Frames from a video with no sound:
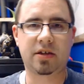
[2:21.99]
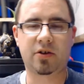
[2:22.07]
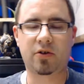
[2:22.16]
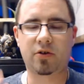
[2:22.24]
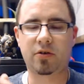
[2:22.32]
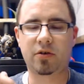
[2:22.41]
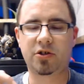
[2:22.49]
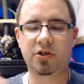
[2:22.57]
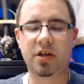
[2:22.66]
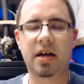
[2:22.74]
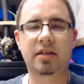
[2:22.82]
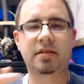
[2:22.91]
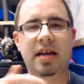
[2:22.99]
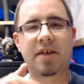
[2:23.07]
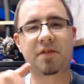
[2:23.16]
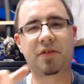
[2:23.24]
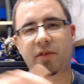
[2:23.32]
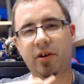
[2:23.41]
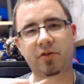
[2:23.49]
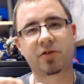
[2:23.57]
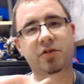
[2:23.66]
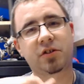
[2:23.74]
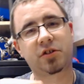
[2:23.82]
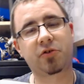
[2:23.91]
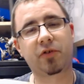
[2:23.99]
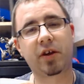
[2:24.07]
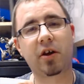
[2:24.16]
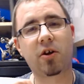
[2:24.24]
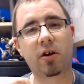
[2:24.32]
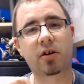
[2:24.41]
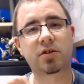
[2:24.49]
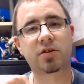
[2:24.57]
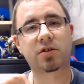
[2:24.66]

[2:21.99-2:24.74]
And her shots have a 360-degree arc,